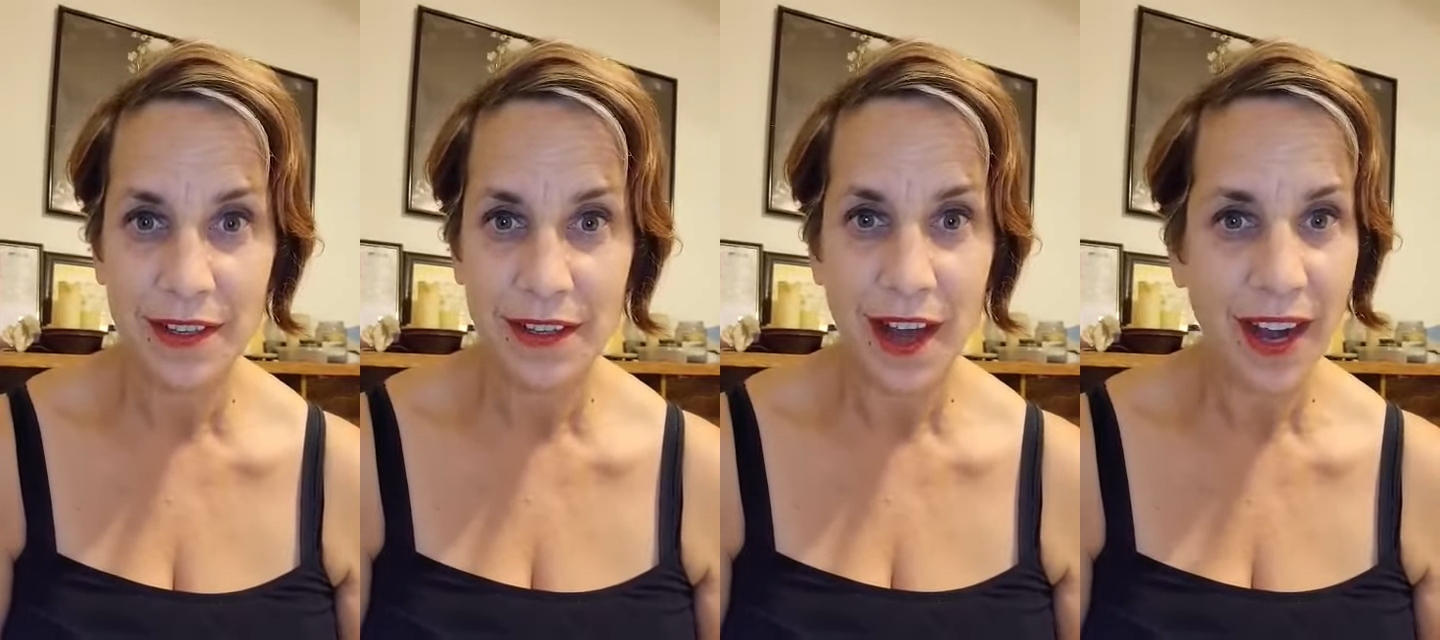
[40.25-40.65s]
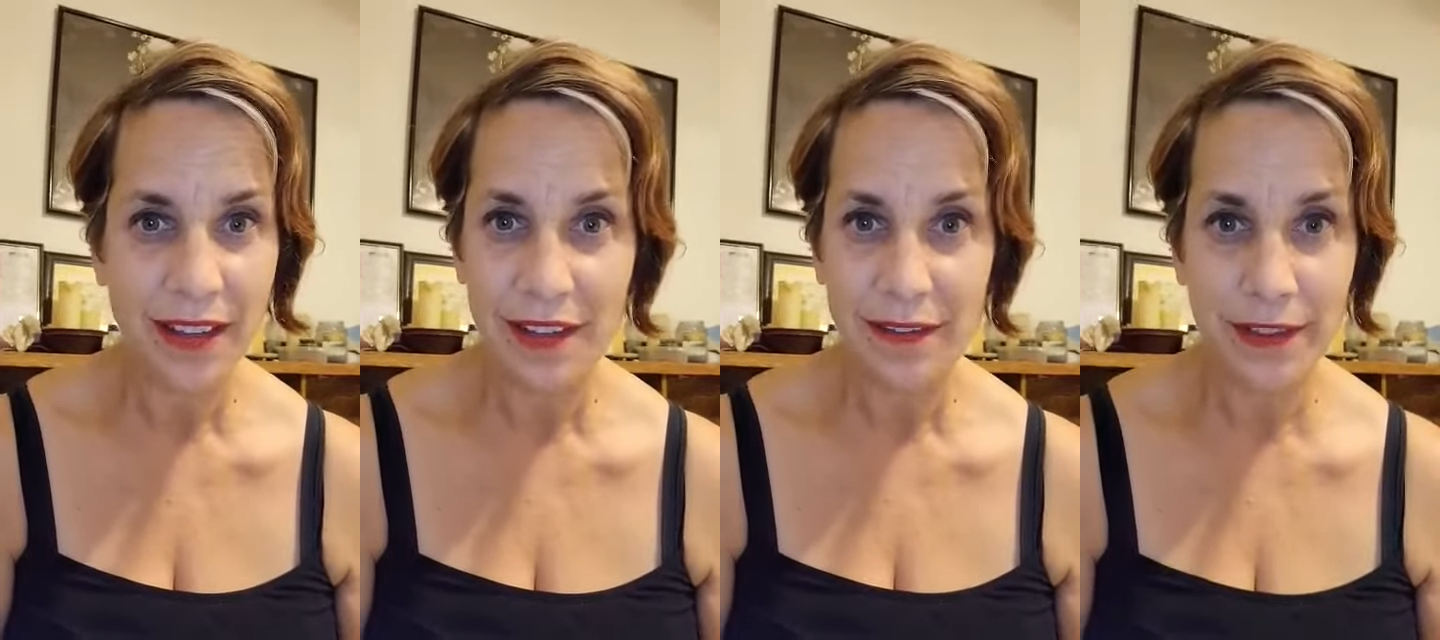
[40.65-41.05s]
I
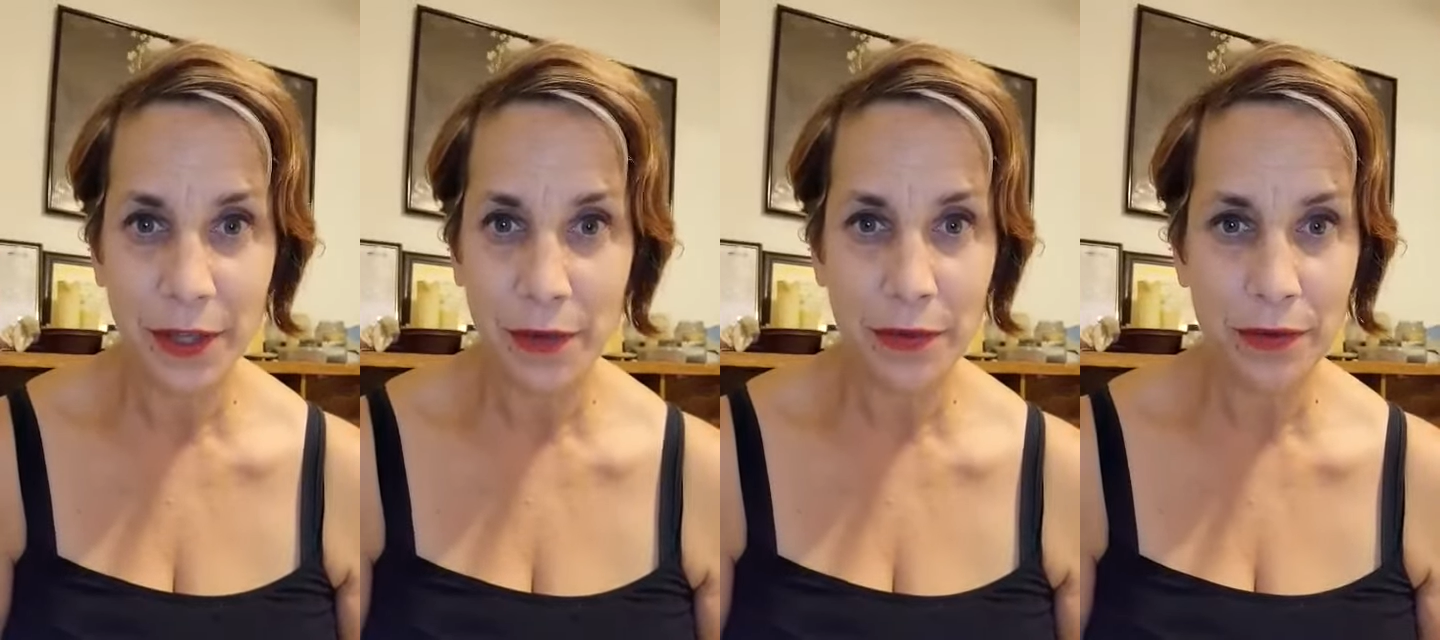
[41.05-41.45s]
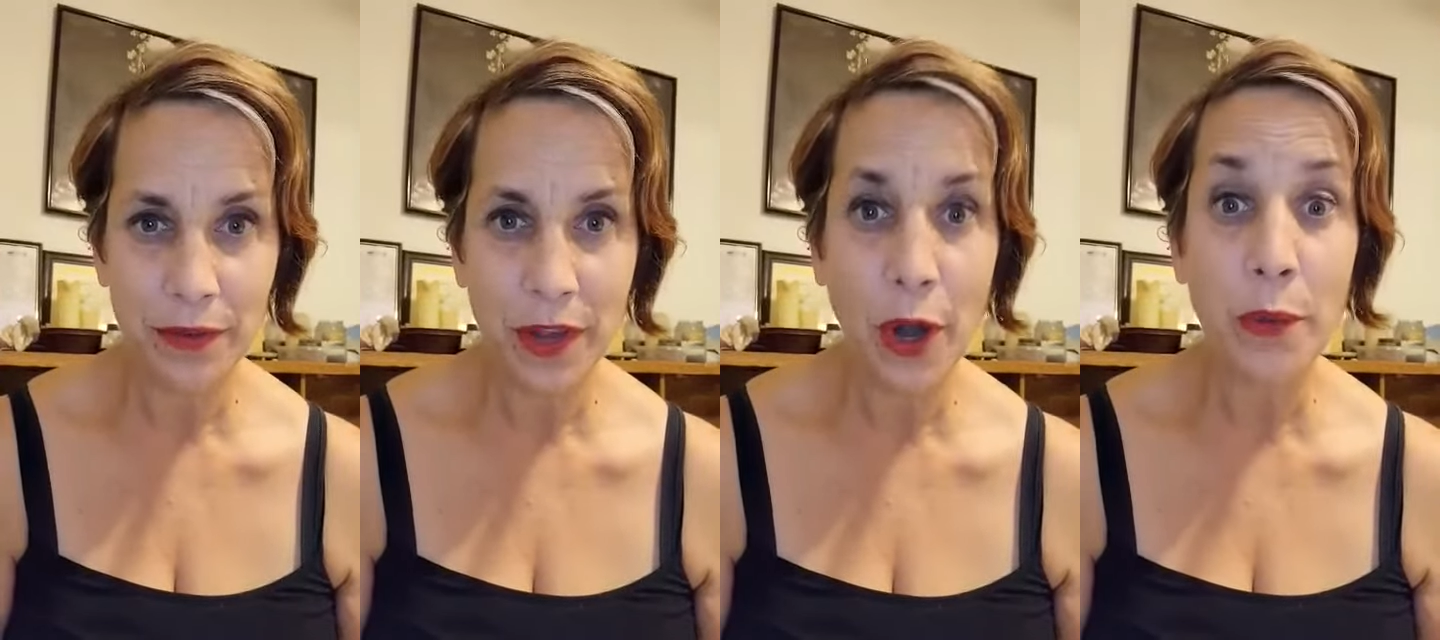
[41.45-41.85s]
love you. There
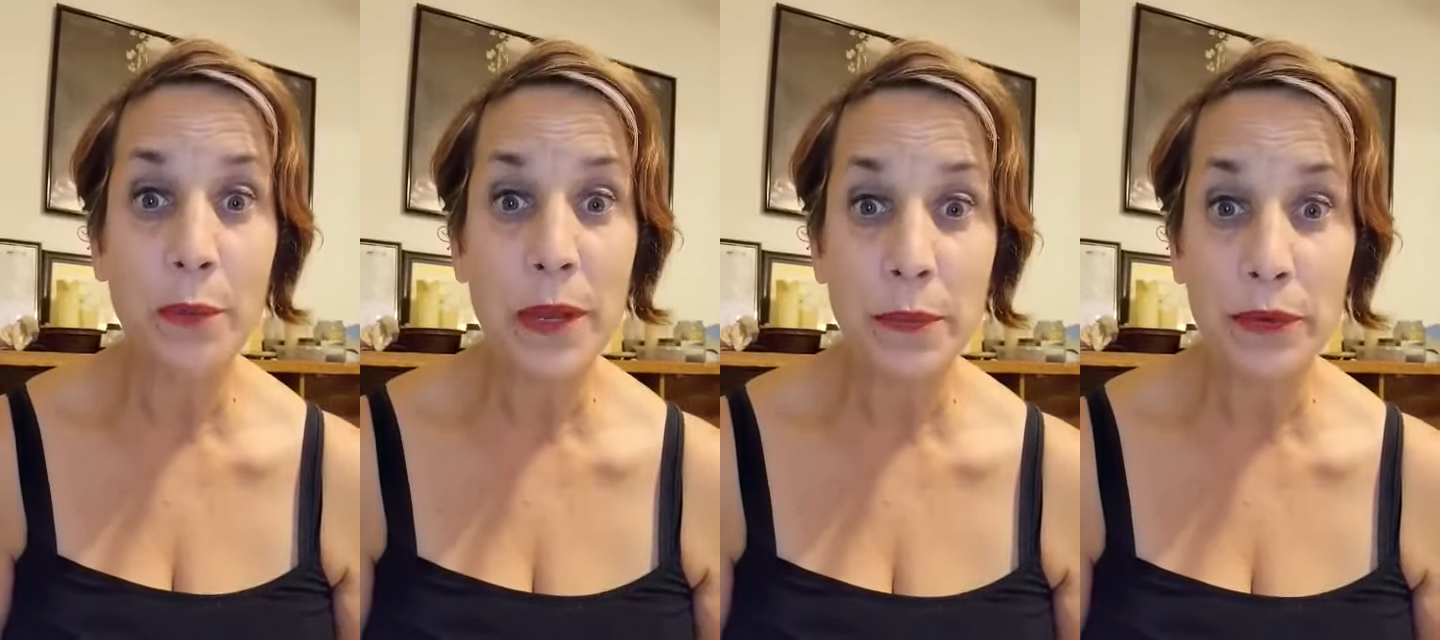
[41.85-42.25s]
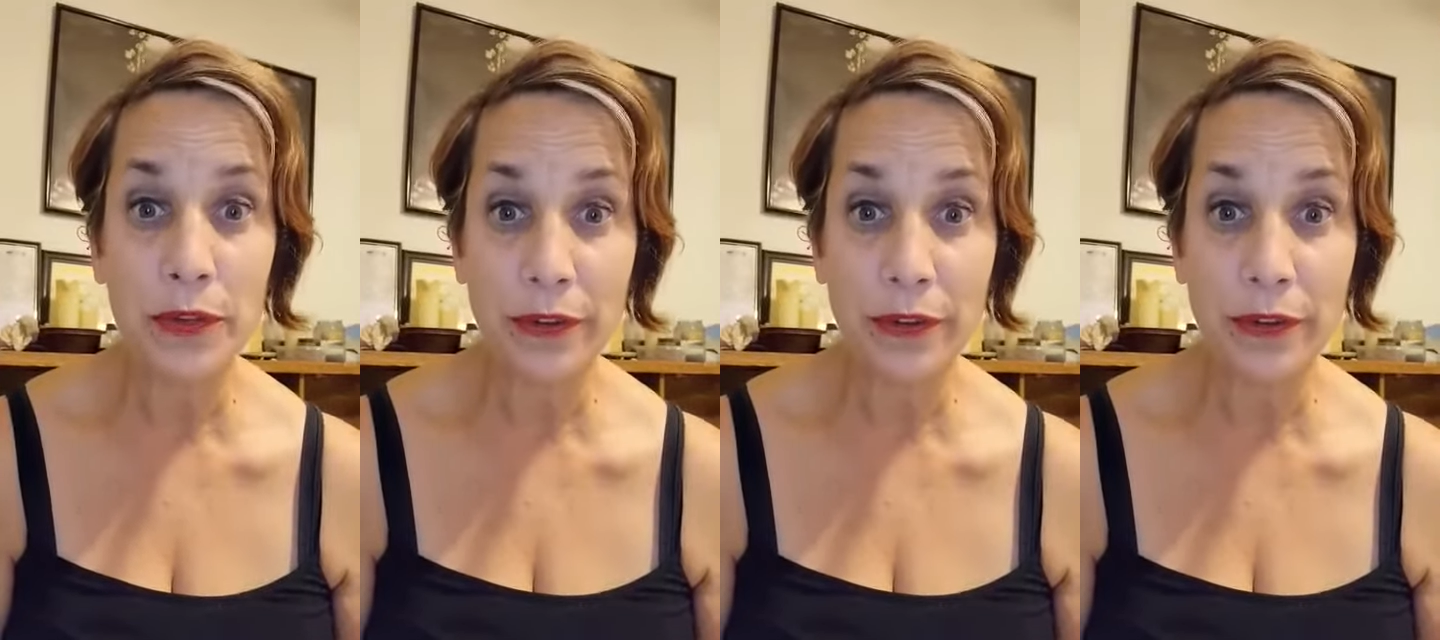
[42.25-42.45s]
are people in your